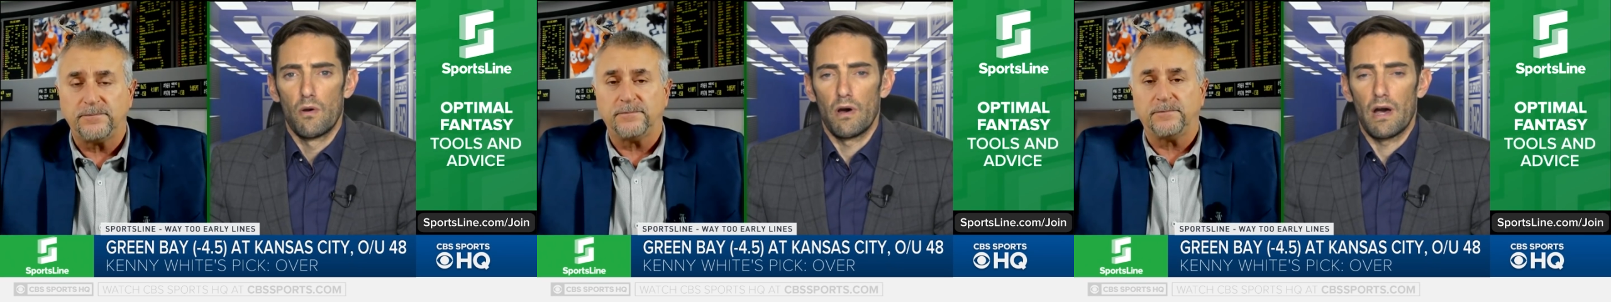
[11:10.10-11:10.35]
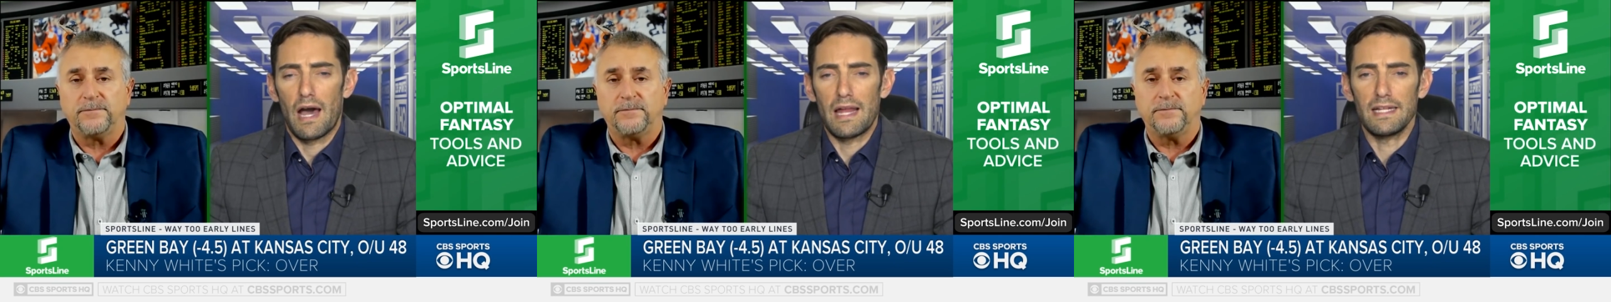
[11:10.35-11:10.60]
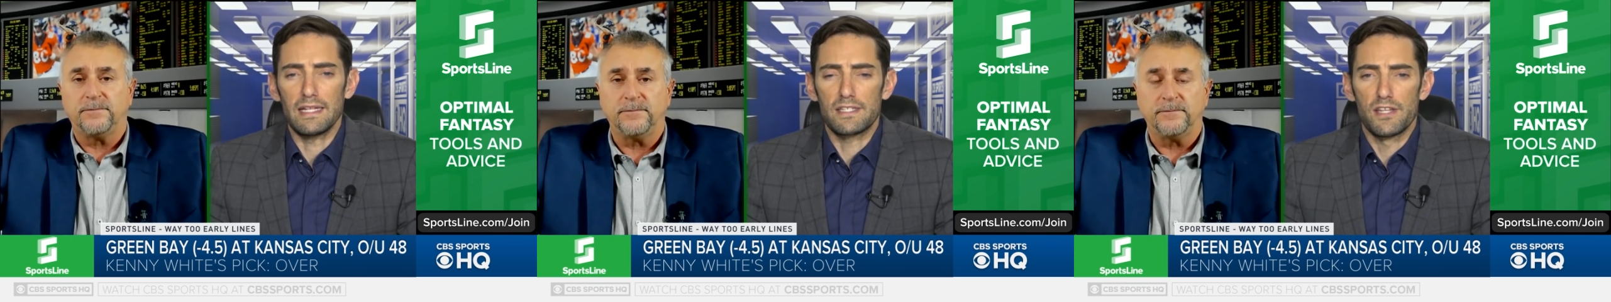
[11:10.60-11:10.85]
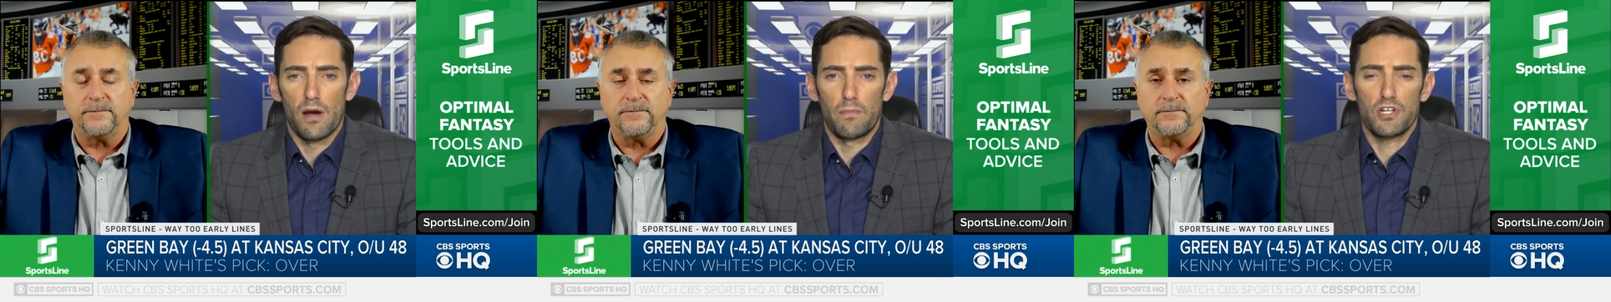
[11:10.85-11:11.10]
Speaker 1: Well, I think
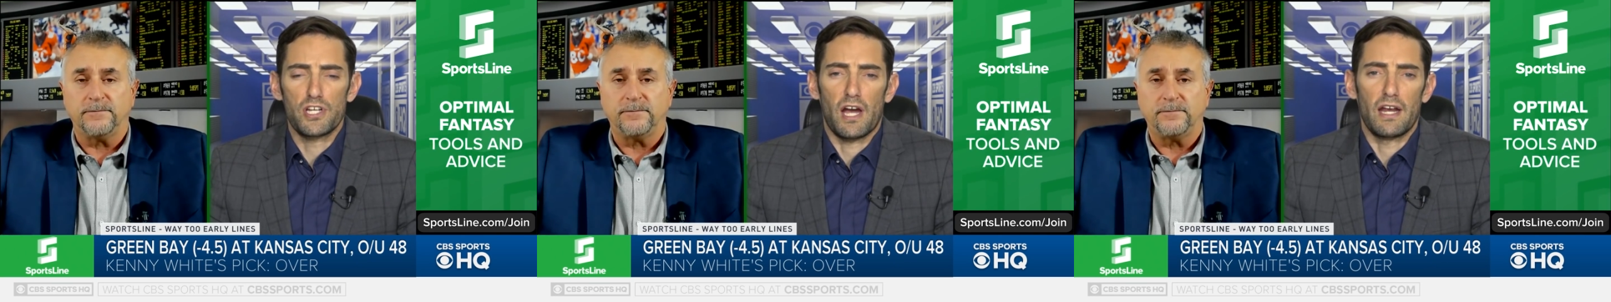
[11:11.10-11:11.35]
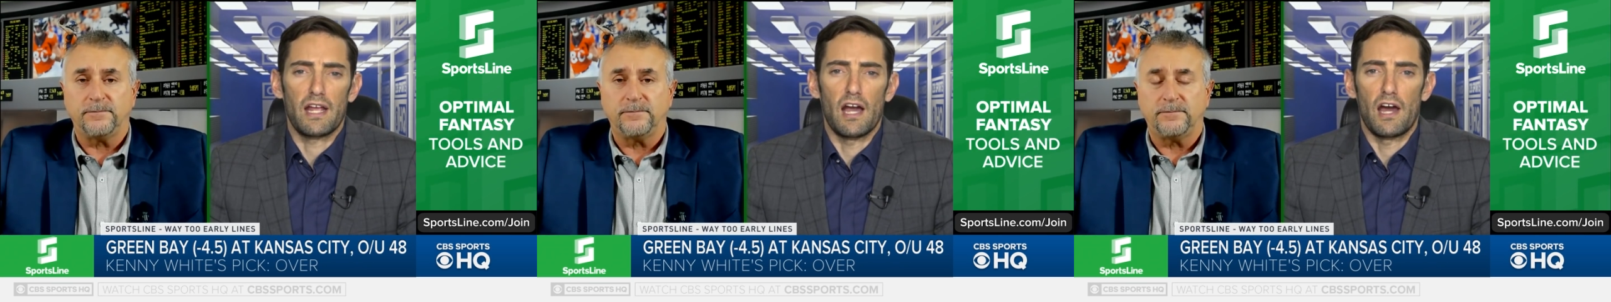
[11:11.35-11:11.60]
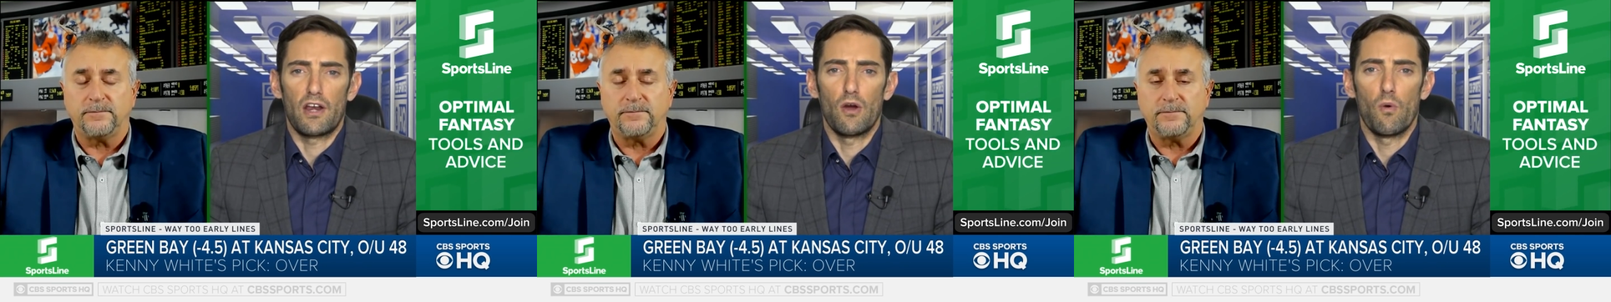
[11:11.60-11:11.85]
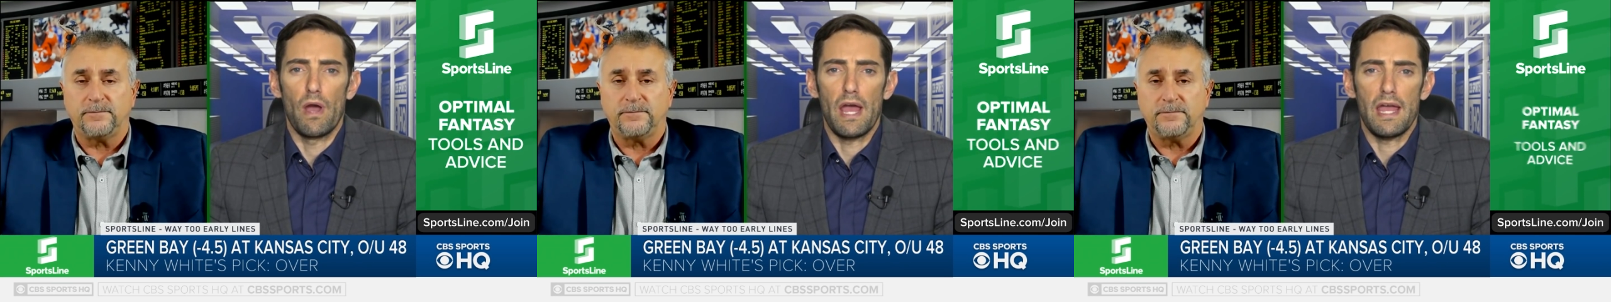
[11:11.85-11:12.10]
this number's kind of gotten
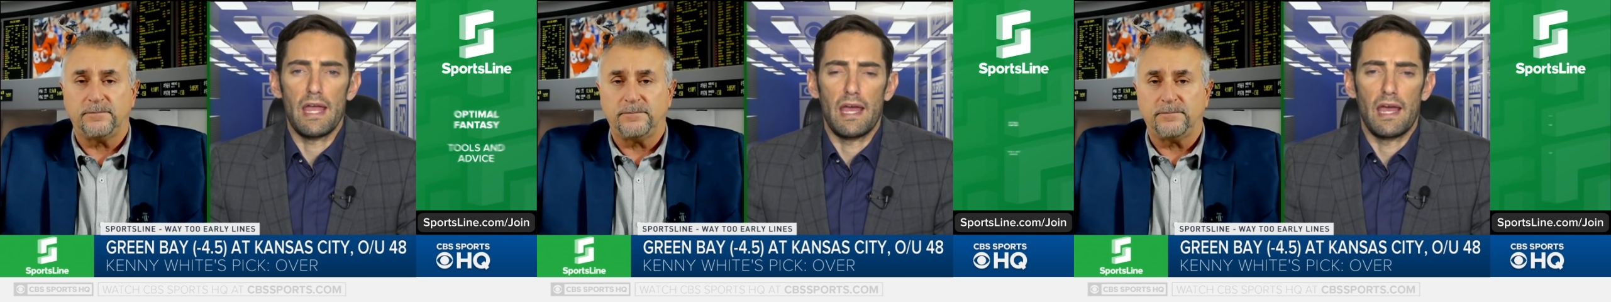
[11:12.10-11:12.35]
away,